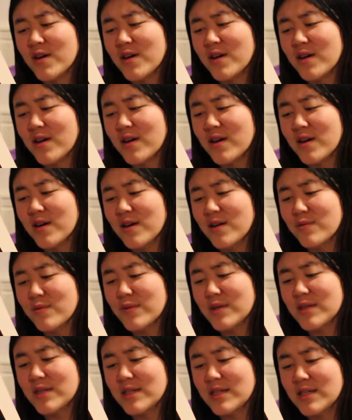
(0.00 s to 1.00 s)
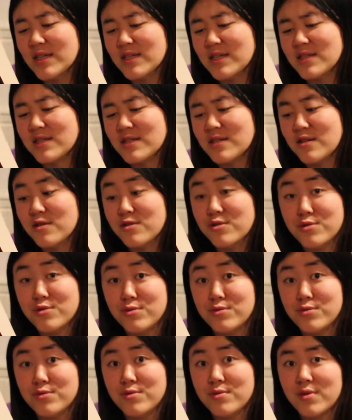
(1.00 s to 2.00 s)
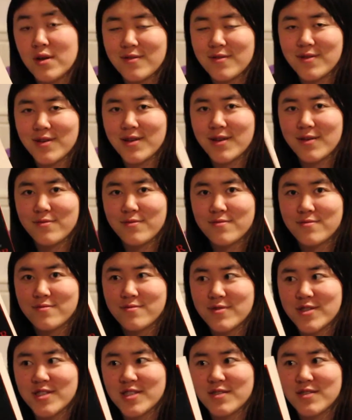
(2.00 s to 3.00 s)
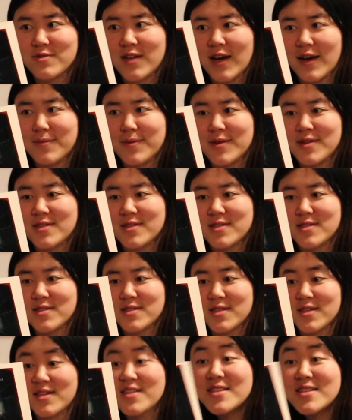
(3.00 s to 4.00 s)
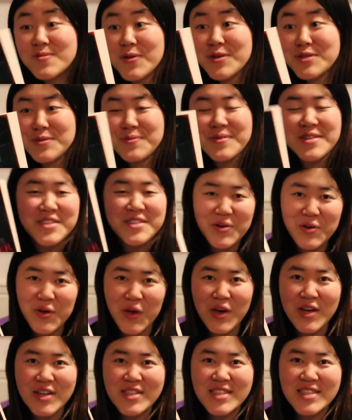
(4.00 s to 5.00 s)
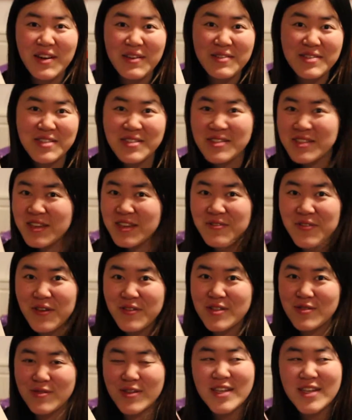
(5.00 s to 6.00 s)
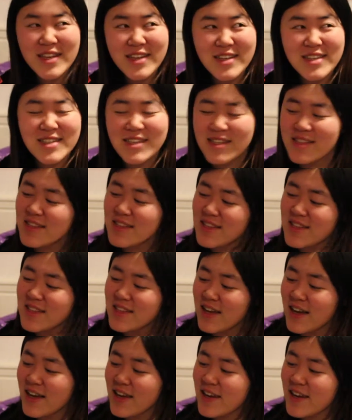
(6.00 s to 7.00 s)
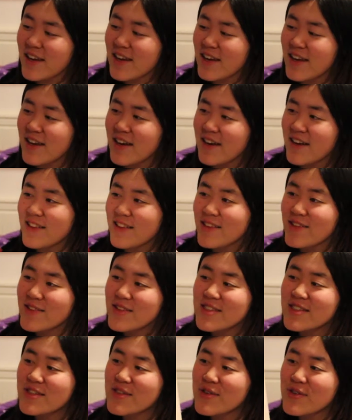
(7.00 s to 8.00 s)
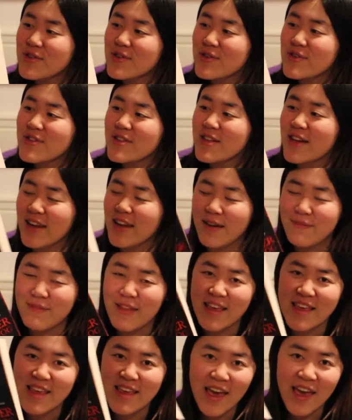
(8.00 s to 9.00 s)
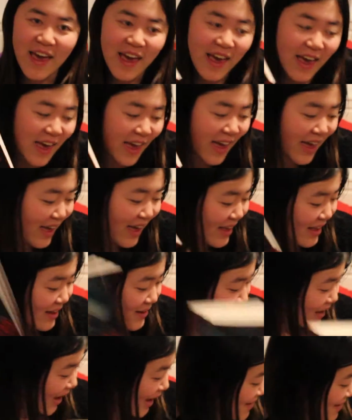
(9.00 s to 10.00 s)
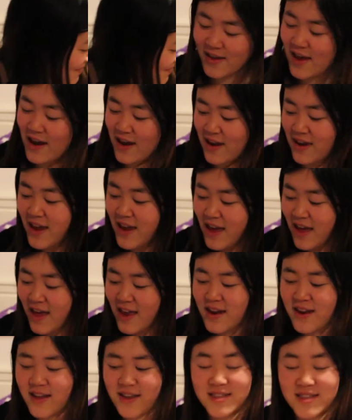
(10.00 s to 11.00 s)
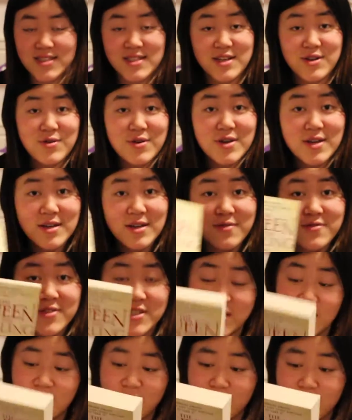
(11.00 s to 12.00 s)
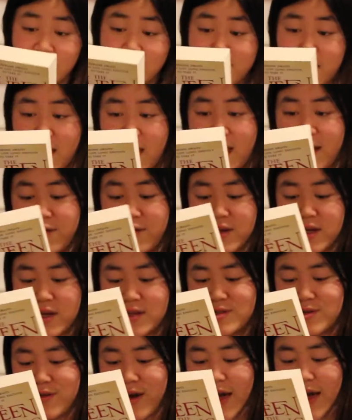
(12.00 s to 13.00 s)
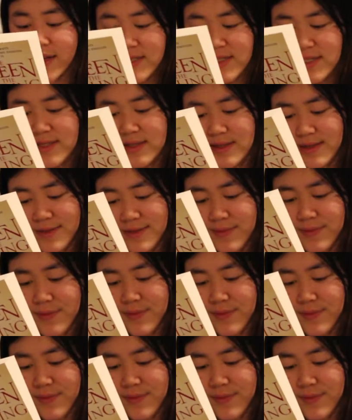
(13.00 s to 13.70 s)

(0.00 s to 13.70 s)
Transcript: uh, with this Jew, and um, we see what happens. And it's supposed to be so good, so I'm so looking forward to read it. And uh, it looks cool, and I'm like, yay, okay. And then it's The Queen of the Tearling by Erica Johansson.